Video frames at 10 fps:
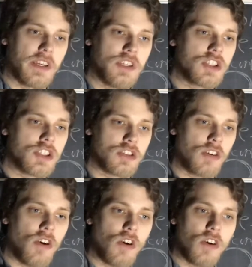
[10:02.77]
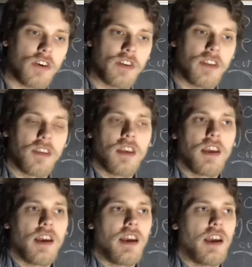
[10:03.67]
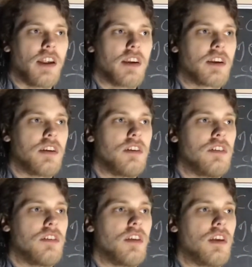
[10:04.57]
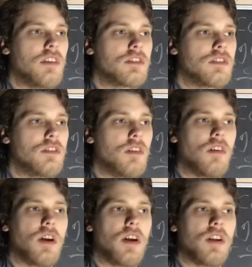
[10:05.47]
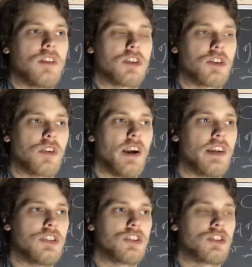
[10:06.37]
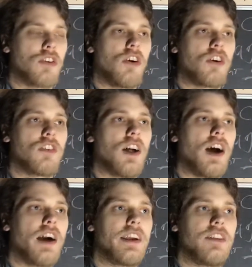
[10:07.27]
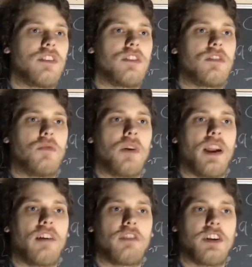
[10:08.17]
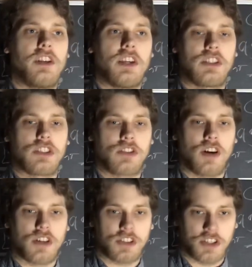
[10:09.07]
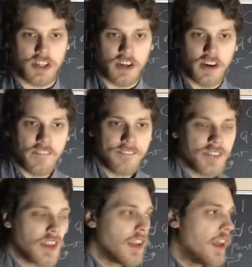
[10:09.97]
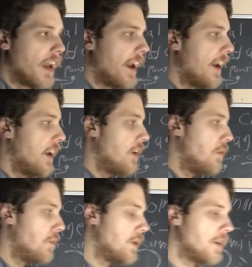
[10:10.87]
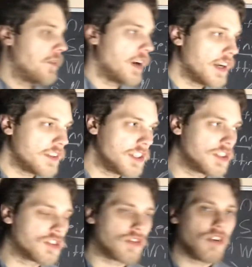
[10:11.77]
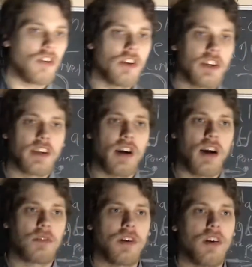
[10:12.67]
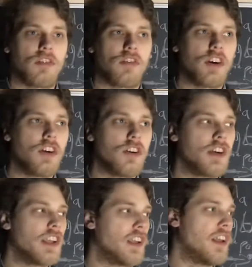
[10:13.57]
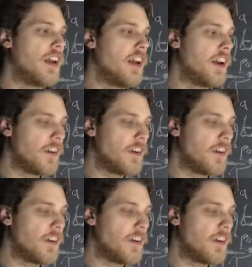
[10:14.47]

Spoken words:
Like it's strong, and it's a great strong line whenever you need structure. And when I teach drawing, I'm gonna really